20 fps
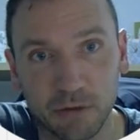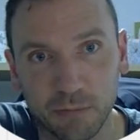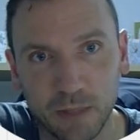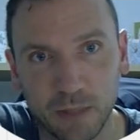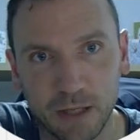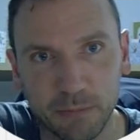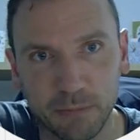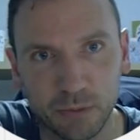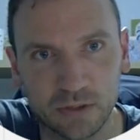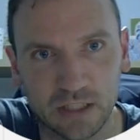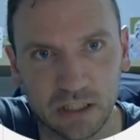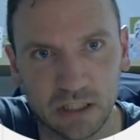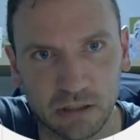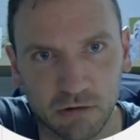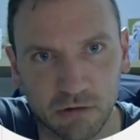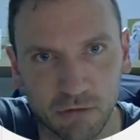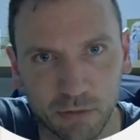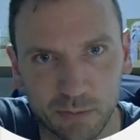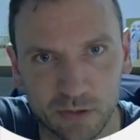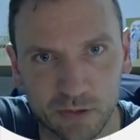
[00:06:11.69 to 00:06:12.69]
by putting
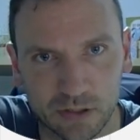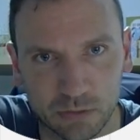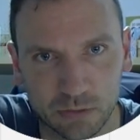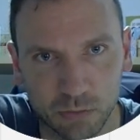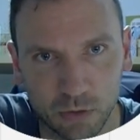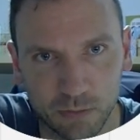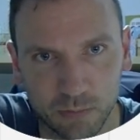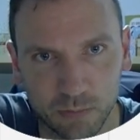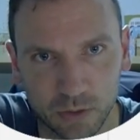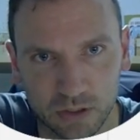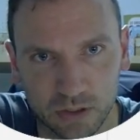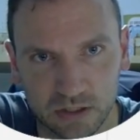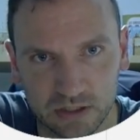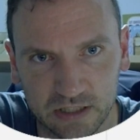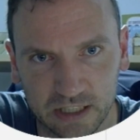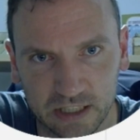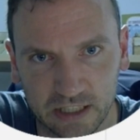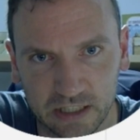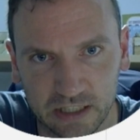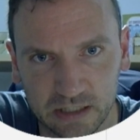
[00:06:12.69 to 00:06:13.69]
your upper as
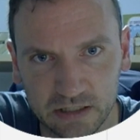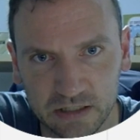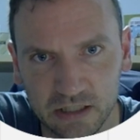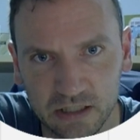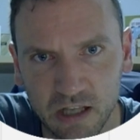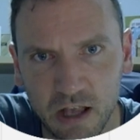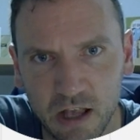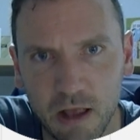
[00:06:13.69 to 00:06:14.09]
1.6.